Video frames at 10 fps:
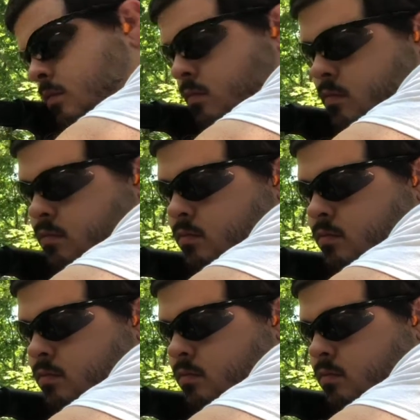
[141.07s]

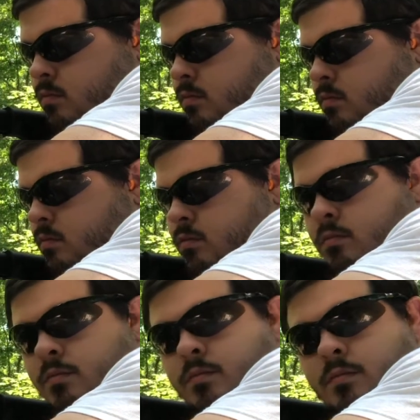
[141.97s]

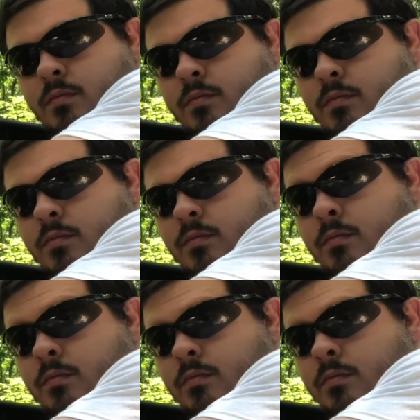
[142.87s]

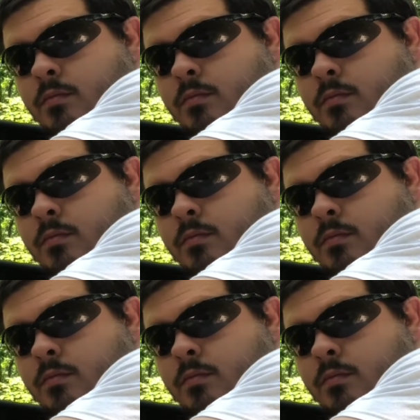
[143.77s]
No one is speaking in this clip.